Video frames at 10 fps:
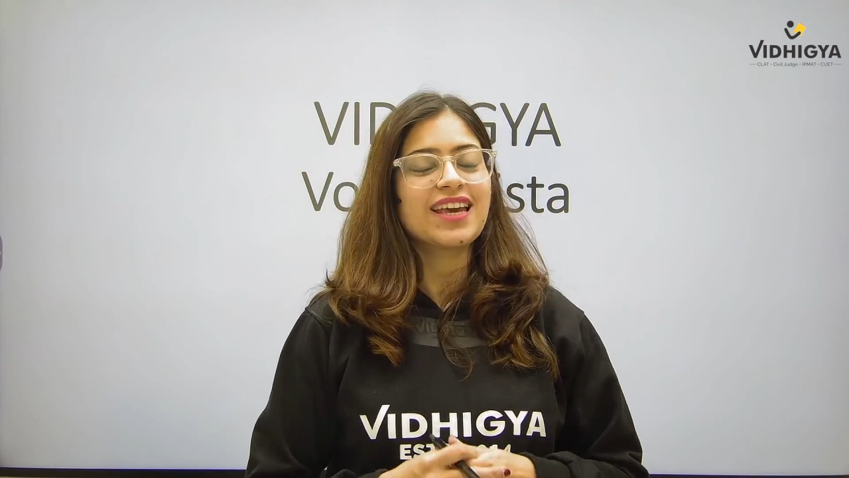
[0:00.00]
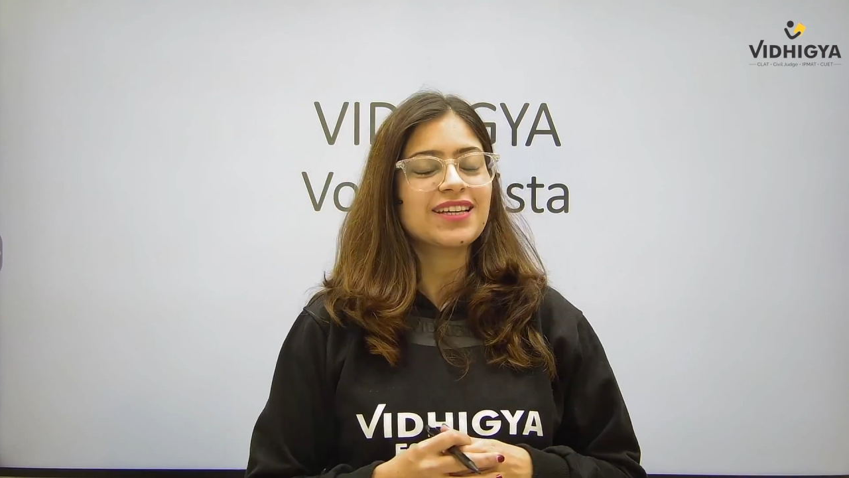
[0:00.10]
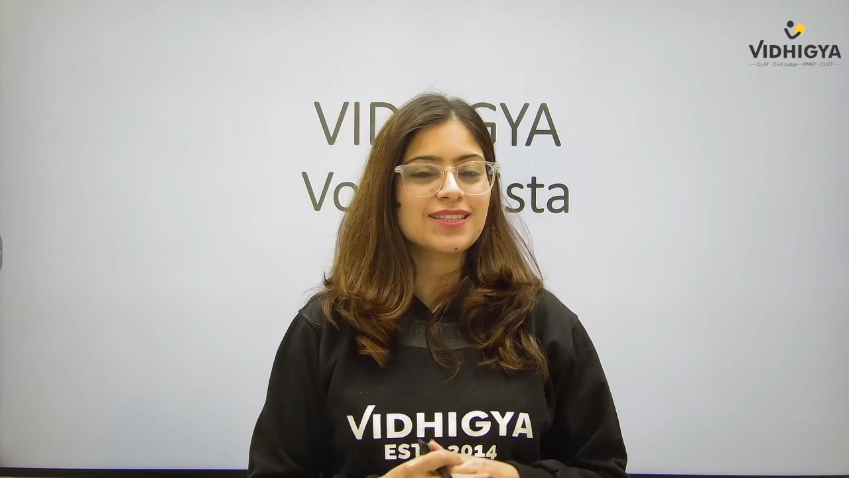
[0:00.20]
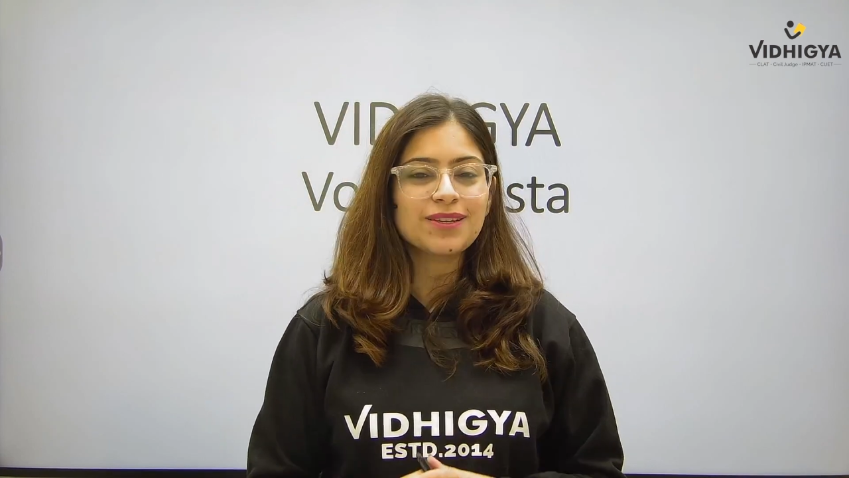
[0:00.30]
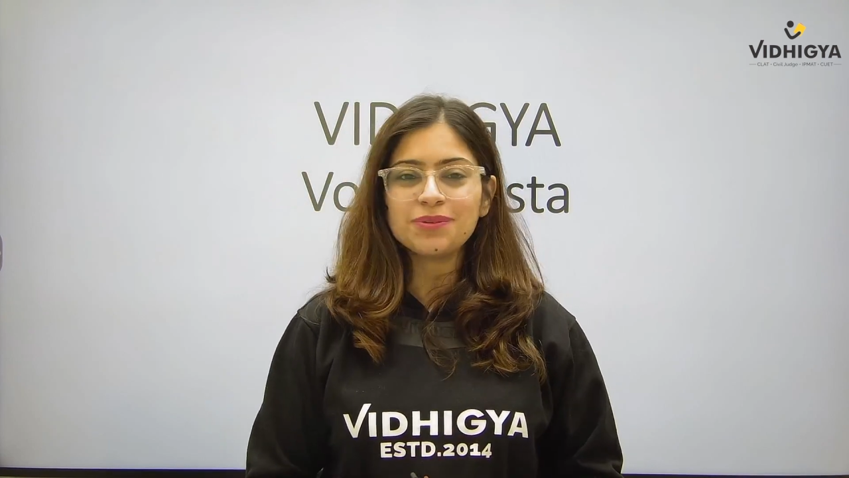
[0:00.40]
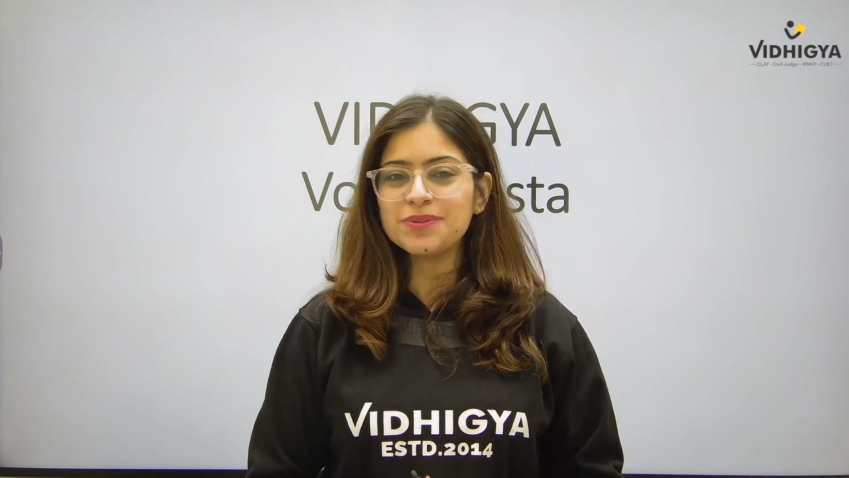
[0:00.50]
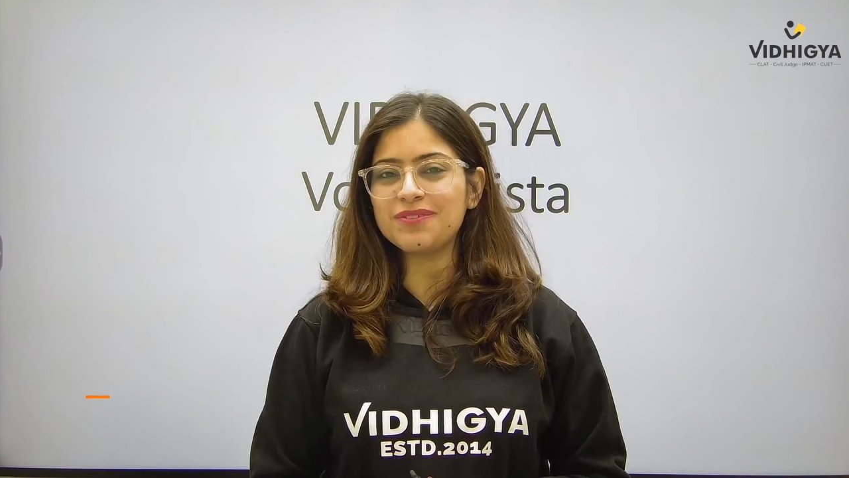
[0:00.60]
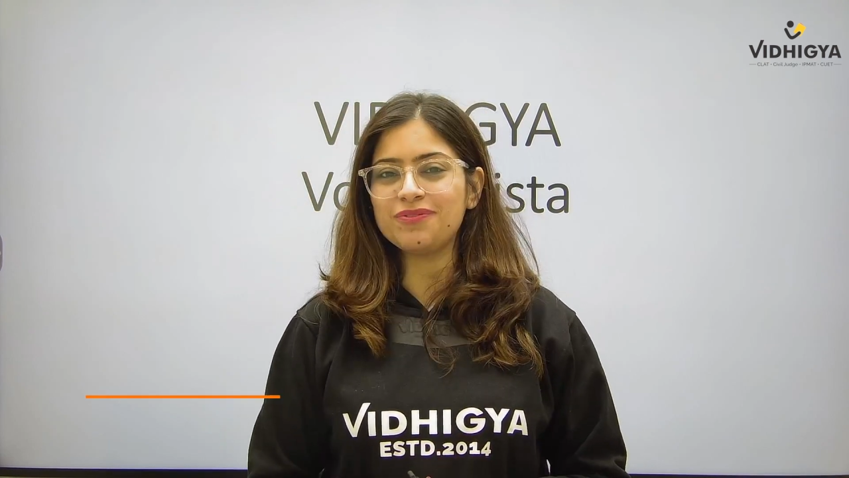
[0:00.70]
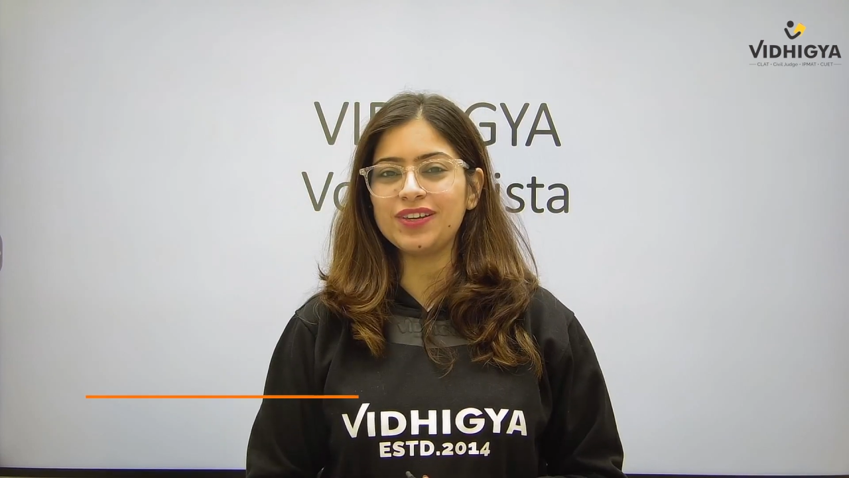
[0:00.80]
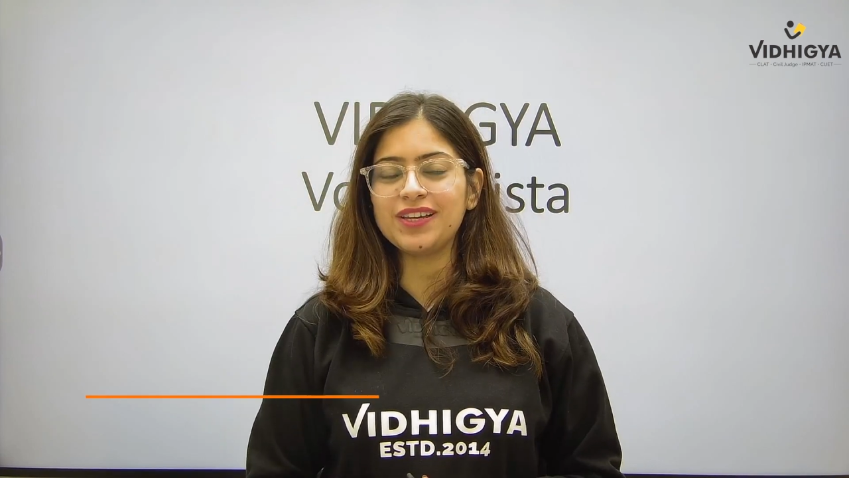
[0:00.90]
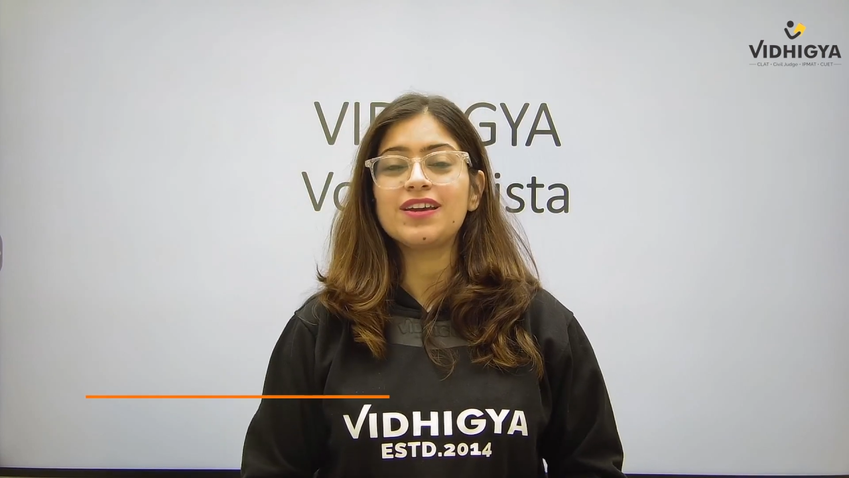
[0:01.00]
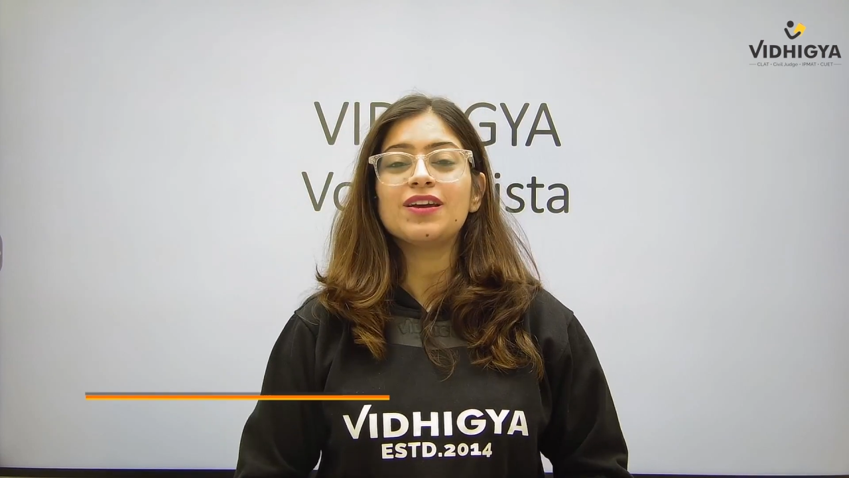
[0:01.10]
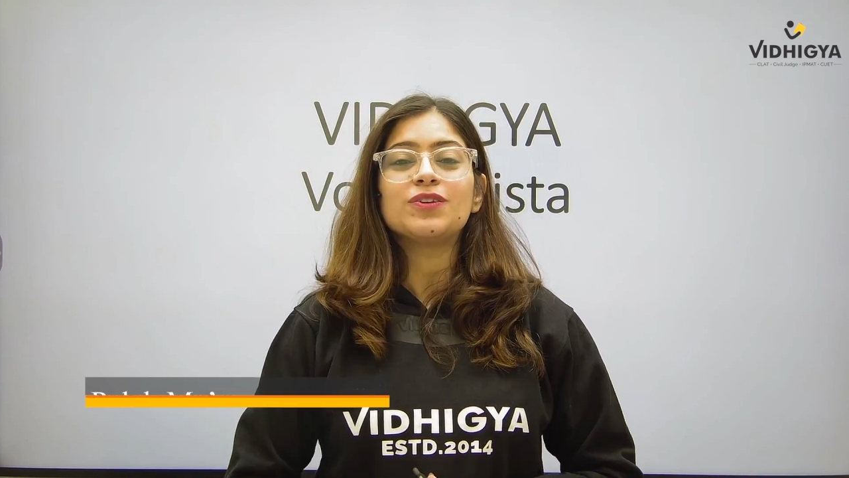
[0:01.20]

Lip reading: exclusively